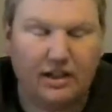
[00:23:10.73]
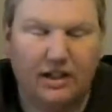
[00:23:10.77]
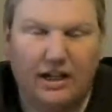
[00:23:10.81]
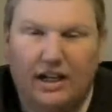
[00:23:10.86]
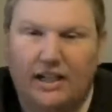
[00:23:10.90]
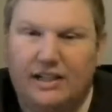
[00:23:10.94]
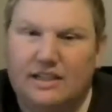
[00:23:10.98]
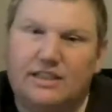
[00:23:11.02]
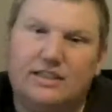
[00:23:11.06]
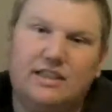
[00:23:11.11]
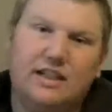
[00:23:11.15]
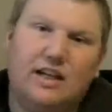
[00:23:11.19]

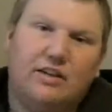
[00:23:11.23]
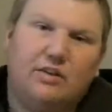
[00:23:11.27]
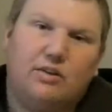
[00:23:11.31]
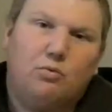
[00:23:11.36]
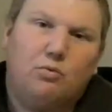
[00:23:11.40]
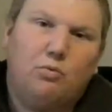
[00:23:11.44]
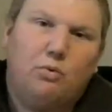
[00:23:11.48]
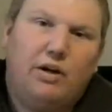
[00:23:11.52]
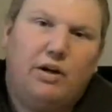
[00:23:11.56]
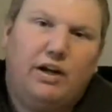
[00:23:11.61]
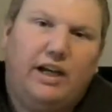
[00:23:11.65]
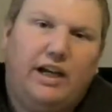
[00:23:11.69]
And Seth
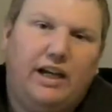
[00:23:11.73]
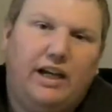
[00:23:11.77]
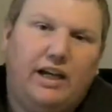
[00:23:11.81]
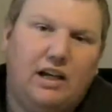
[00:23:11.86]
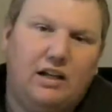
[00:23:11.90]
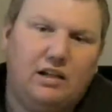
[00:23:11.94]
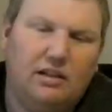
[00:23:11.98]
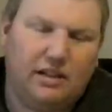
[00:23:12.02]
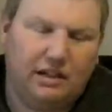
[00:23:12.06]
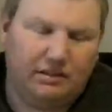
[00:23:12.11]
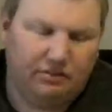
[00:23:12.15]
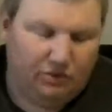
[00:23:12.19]
winning
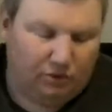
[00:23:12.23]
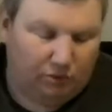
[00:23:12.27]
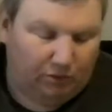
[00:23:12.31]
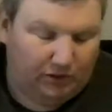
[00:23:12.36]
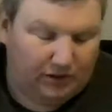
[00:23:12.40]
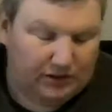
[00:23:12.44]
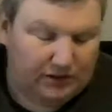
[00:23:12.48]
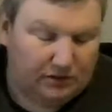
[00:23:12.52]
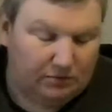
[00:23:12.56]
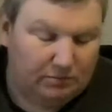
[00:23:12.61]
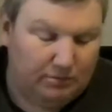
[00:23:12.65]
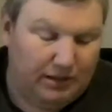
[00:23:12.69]
and leaving
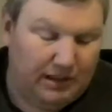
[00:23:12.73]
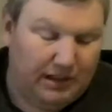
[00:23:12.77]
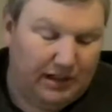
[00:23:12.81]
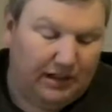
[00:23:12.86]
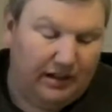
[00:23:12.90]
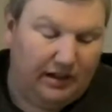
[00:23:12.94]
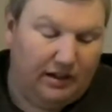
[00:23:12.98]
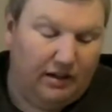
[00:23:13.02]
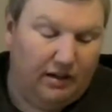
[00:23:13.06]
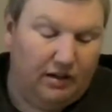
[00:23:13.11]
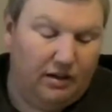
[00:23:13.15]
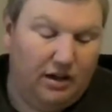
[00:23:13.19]

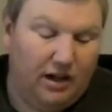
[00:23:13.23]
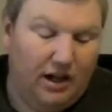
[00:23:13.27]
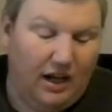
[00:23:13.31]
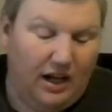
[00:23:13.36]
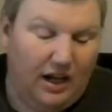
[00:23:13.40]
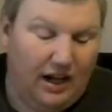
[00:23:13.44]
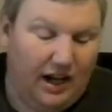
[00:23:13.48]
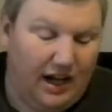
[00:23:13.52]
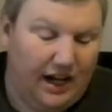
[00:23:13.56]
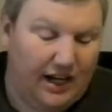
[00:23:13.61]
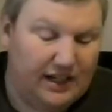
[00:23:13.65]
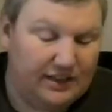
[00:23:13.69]
WrestleMania
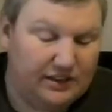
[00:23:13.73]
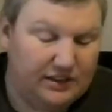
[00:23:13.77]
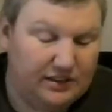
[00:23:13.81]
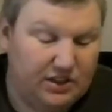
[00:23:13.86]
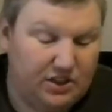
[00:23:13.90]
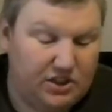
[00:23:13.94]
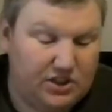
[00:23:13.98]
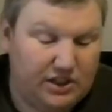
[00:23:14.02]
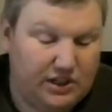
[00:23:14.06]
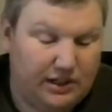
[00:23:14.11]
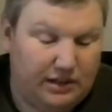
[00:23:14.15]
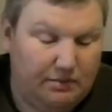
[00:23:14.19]
as the
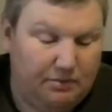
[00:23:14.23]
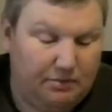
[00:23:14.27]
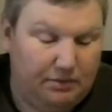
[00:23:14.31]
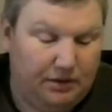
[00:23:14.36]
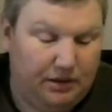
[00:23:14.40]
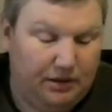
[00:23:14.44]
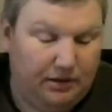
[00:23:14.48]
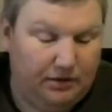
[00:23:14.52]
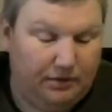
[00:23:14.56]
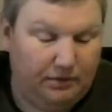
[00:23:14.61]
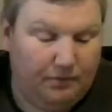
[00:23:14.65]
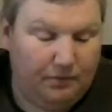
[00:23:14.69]

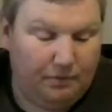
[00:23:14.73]
champion.